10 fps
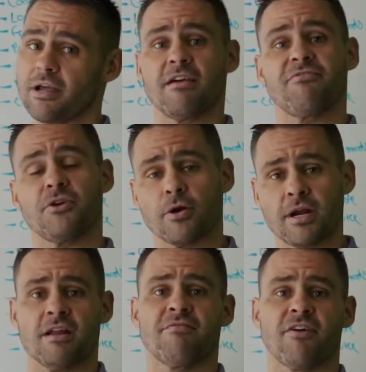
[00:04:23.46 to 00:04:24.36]
if you're in an
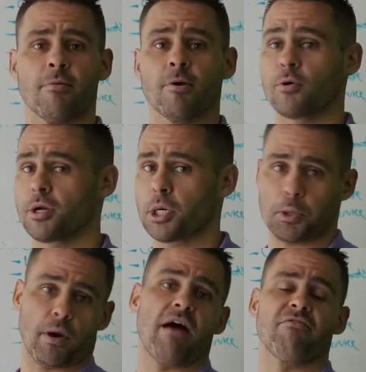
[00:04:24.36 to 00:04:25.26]
environment where you're
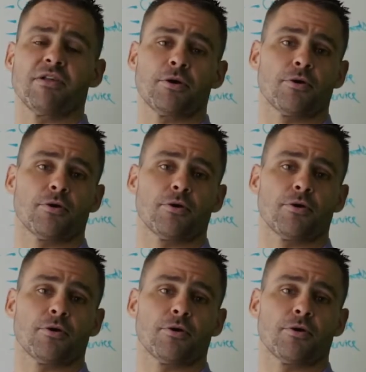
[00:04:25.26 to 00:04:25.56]
traveling,